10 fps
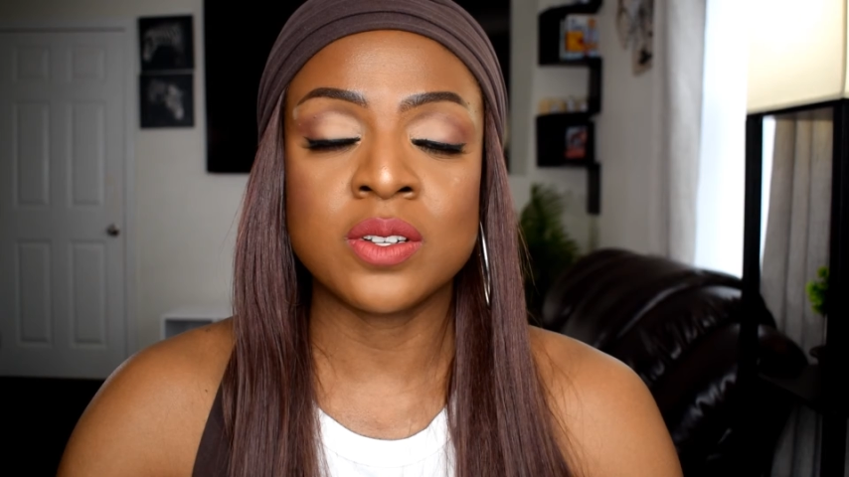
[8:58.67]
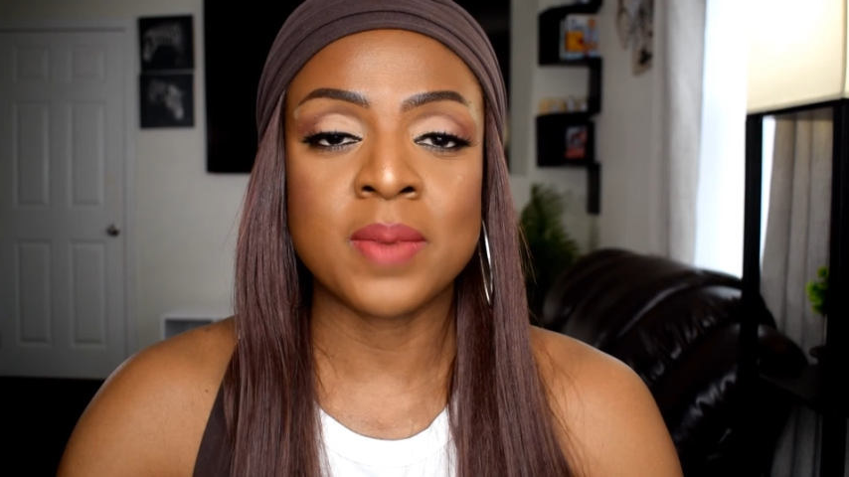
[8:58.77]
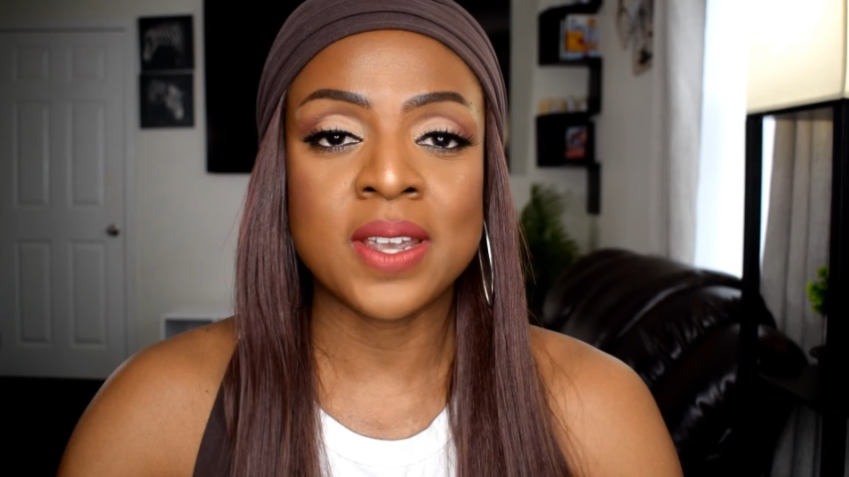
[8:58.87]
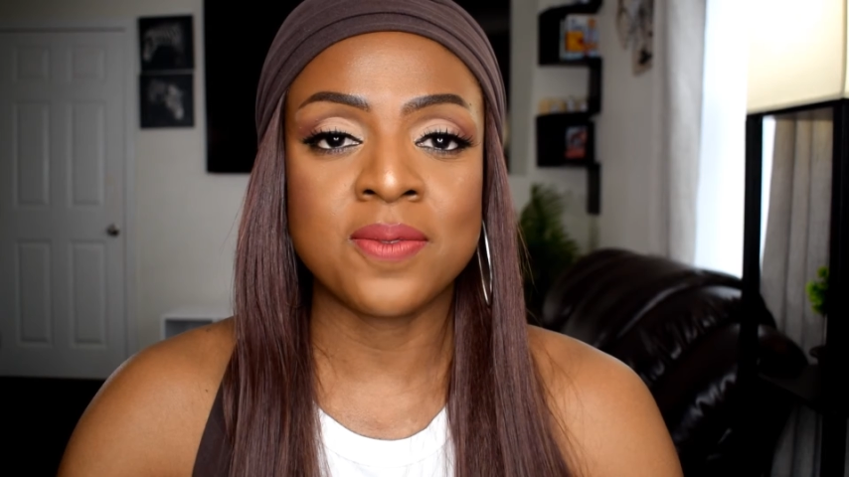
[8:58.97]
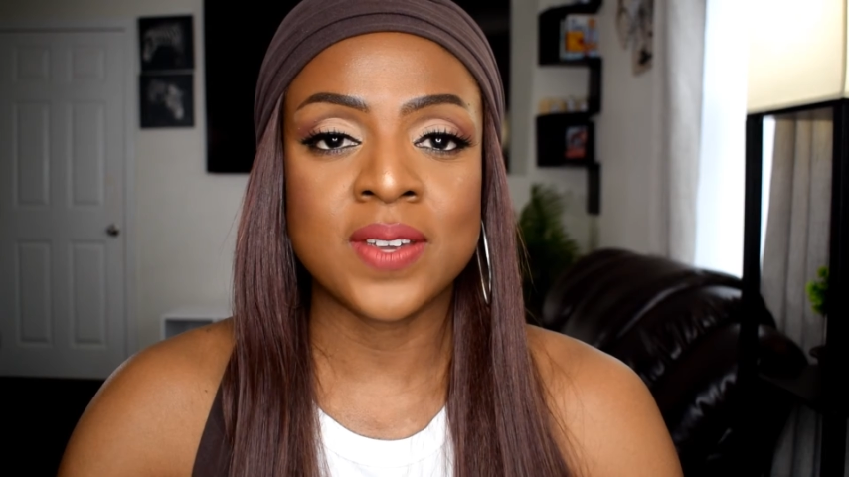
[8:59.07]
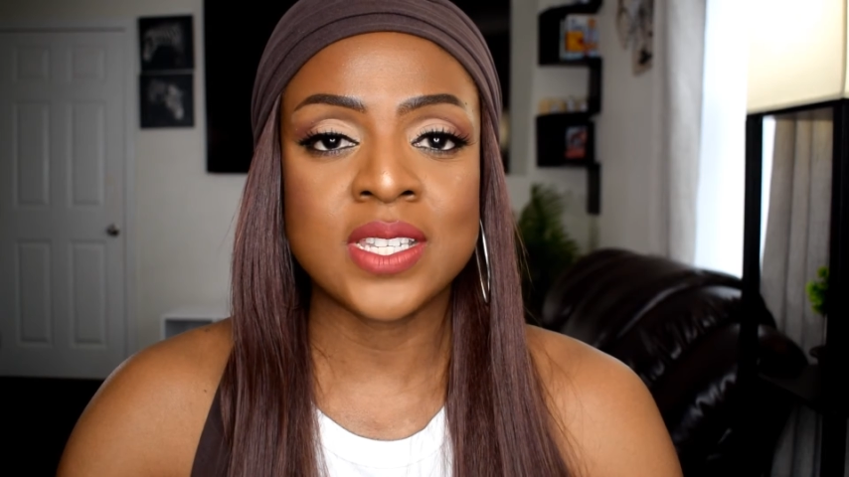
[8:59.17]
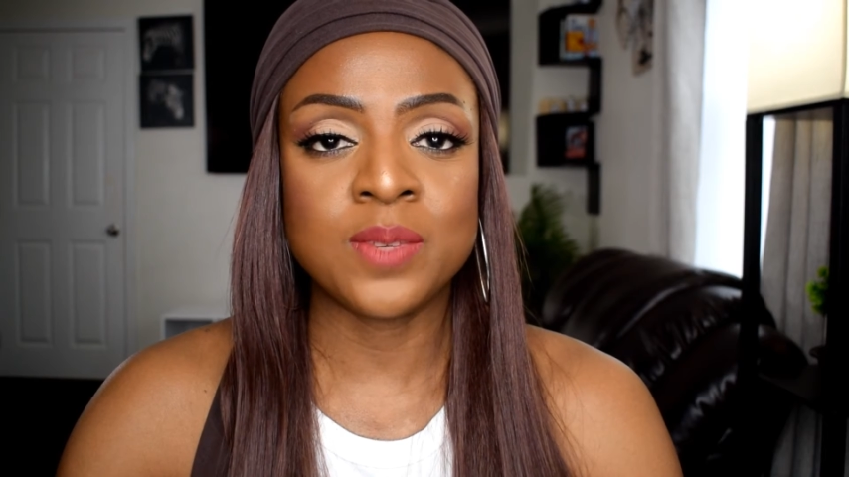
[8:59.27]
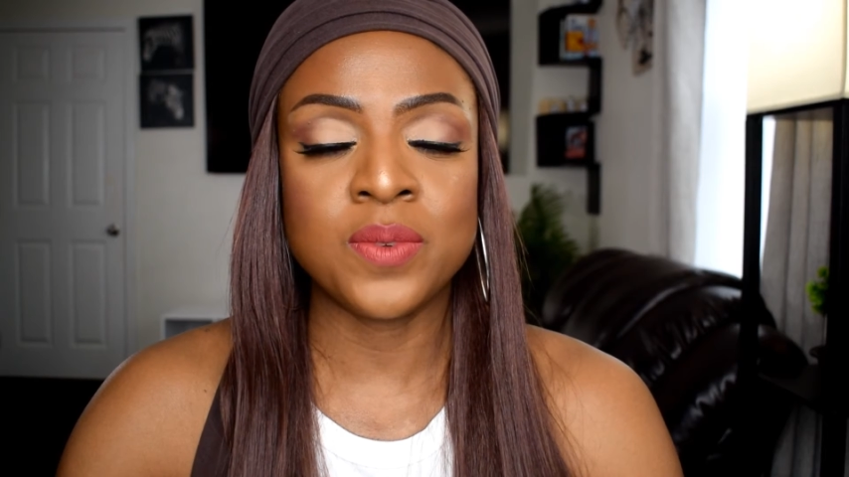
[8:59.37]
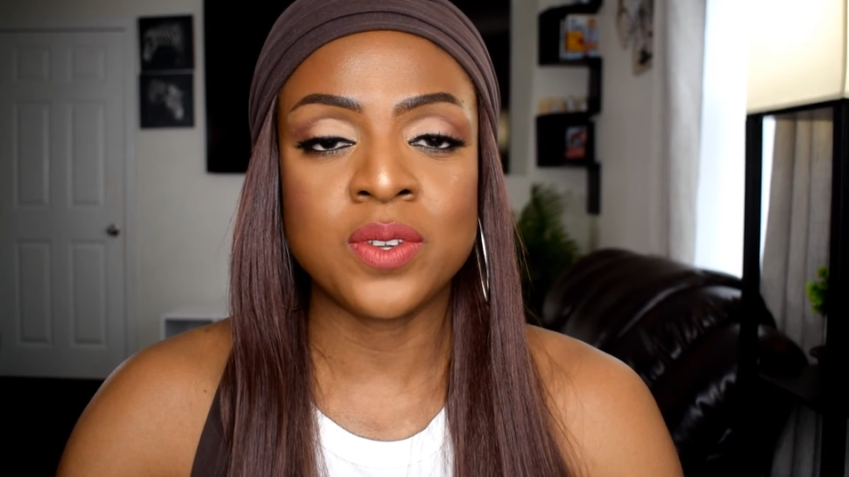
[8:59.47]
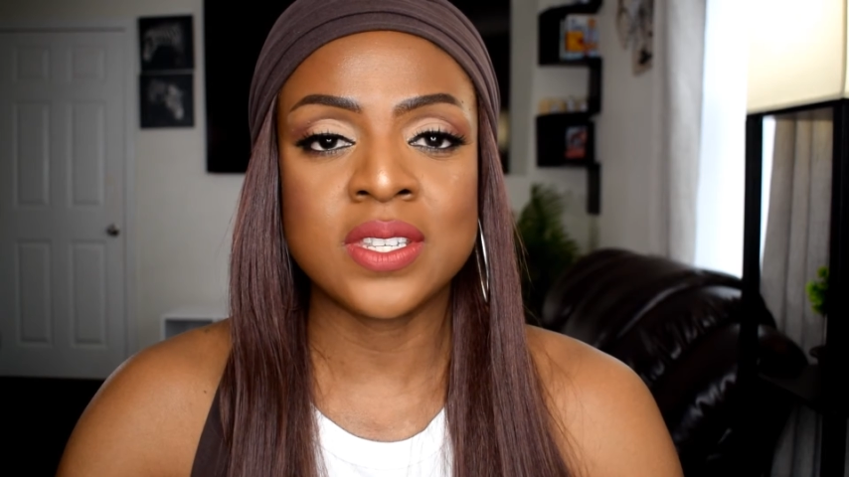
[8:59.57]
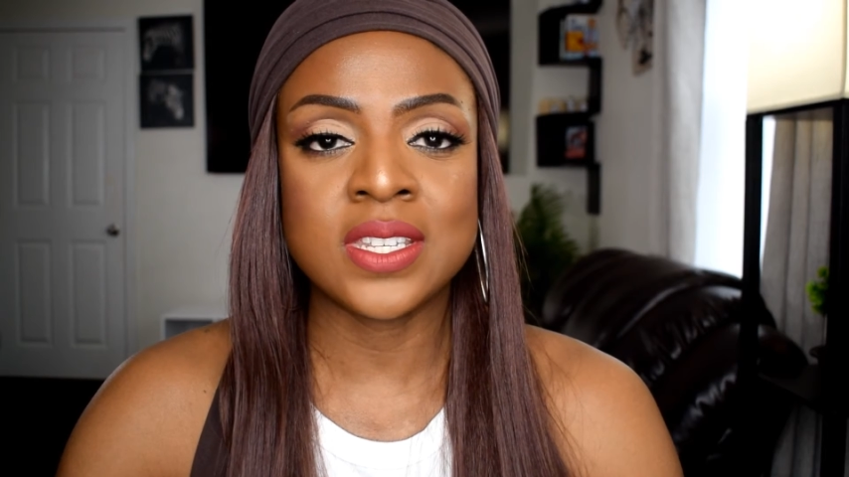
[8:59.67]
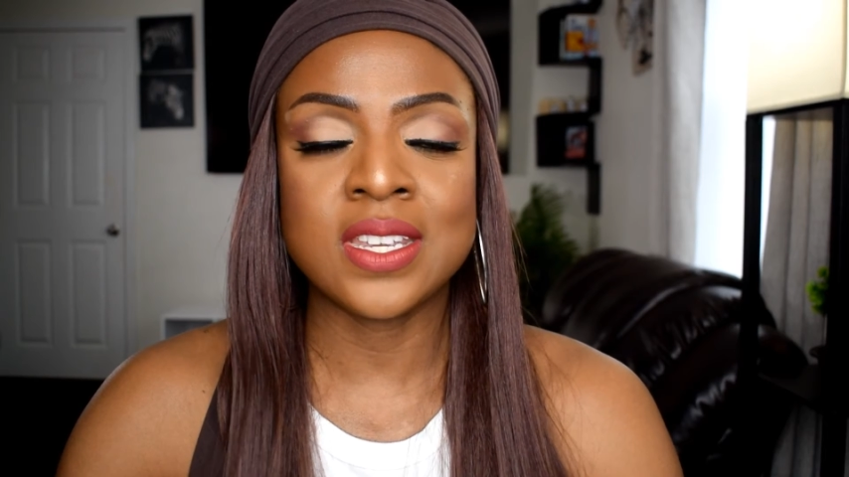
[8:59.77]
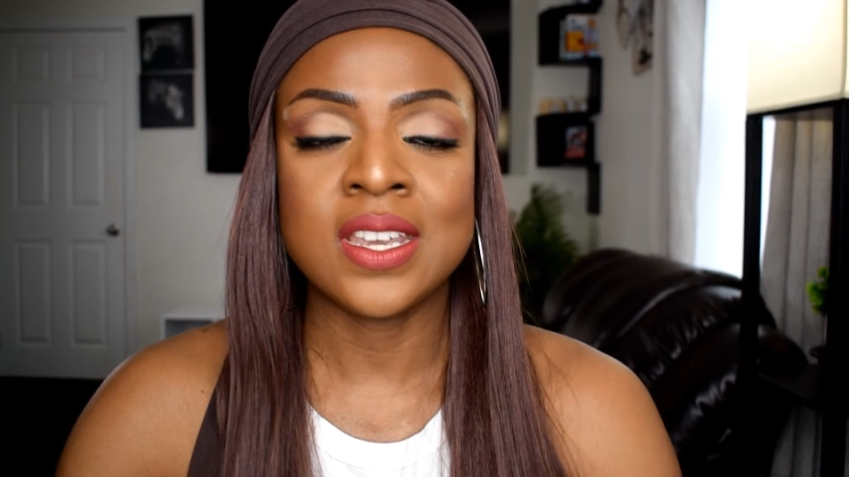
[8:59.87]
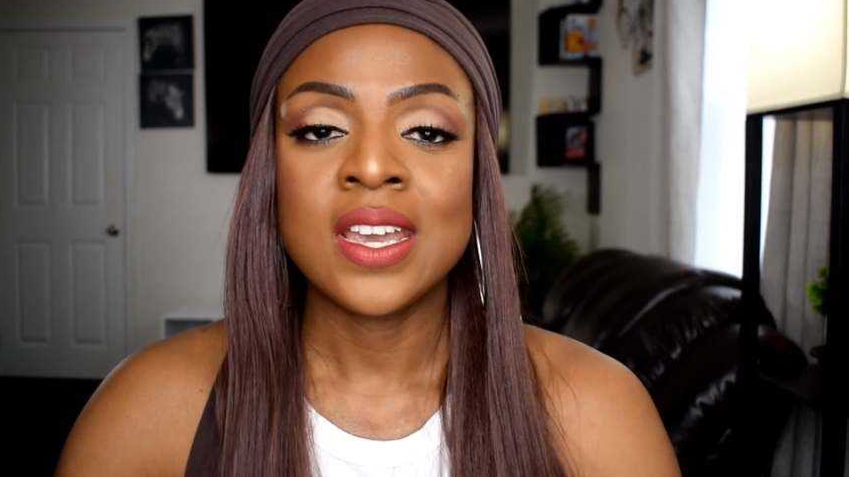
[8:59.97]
by Fenty Beauty